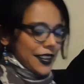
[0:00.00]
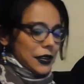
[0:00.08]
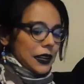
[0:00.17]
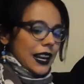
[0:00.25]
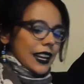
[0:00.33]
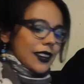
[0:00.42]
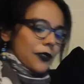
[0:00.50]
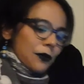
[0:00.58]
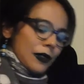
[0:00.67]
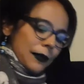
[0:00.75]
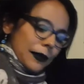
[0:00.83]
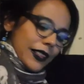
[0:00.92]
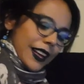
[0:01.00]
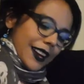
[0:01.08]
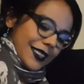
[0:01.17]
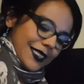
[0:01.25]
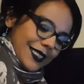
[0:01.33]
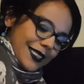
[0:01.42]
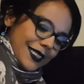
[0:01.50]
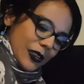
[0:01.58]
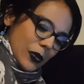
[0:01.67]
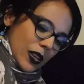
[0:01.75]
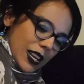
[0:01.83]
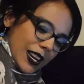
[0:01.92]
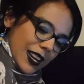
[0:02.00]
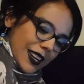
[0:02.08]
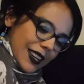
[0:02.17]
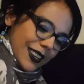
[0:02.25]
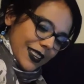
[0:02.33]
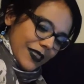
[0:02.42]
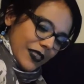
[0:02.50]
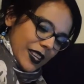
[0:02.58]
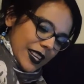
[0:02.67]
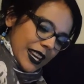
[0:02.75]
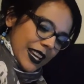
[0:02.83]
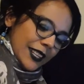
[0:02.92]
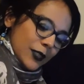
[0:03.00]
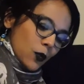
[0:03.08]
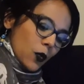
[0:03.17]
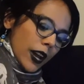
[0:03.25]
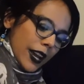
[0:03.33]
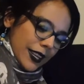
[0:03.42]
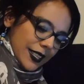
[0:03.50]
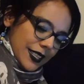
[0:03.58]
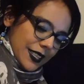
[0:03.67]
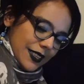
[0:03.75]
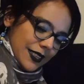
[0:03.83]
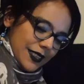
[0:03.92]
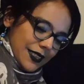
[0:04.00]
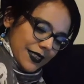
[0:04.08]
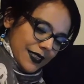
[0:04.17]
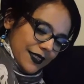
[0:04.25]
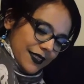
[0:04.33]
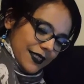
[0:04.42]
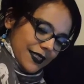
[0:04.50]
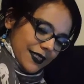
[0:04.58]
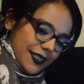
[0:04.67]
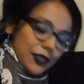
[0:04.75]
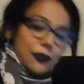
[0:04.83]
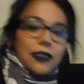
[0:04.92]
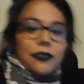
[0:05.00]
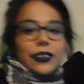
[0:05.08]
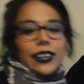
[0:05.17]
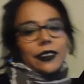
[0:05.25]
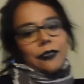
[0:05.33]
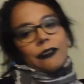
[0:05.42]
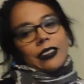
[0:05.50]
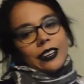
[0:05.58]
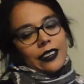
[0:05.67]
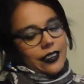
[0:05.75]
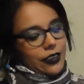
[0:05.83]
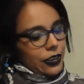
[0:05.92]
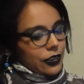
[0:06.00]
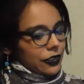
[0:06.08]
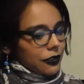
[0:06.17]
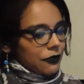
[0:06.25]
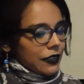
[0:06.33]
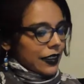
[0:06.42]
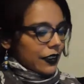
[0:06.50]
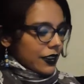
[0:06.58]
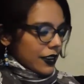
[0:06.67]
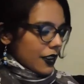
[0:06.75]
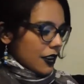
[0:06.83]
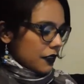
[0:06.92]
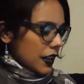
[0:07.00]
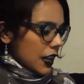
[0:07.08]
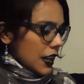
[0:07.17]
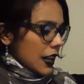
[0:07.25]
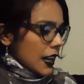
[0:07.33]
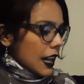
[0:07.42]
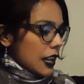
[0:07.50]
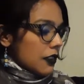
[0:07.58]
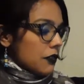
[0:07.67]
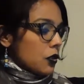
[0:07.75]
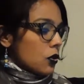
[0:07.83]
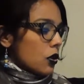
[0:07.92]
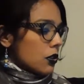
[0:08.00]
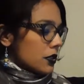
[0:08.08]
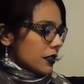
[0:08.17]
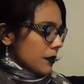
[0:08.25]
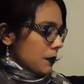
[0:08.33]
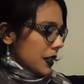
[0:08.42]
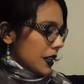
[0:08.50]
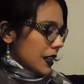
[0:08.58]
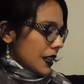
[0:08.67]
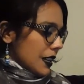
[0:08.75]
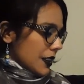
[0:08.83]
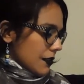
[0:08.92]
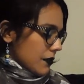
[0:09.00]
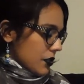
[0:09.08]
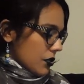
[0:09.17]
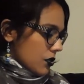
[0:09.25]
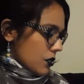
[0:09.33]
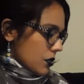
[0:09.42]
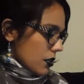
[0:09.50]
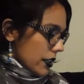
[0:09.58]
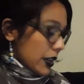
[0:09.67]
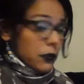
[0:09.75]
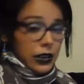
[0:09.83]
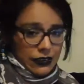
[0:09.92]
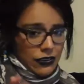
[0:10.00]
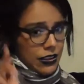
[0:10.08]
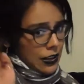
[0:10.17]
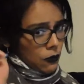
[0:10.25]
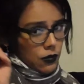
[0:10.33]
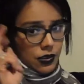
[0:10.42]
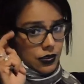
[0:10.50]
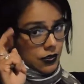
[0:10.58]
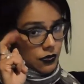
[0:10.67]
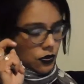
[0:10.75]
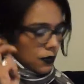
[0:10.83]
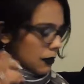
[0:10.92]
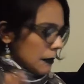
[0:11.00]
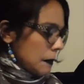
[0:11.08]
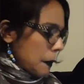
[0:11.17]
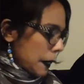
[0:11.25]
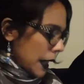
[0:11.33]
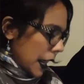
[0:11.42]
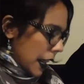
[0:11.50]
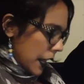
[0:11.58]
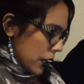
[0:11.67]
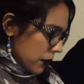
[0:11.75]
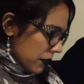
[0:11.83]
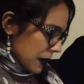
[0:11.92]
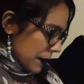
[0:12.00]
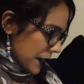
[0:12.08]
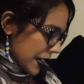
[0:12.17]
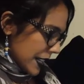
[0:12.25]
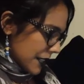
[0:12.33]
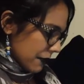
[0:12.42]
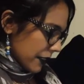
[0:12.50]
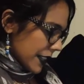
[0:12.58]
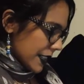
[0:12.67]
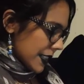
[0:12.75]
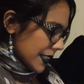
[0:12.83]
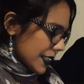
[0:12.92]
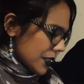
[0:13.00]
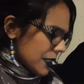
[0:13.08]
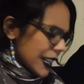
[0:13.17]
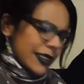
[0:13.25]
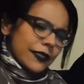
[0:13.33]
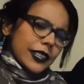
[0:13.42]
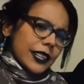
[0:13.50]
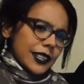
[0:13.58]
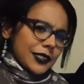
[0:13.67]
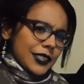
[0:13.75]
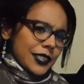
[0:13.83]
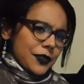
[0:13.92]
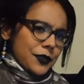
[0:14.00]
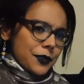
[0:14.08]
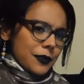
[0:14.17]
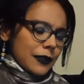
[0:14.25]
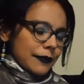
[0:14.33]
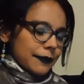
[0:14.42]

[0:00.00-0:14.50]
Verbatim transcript: Okay, remember that. Okay, if he gains weight, so I will get her finger, her little finger cut off. And if you go to the beginning of the story where everything was normal, you'll remember that his friend is a little heavier than usual.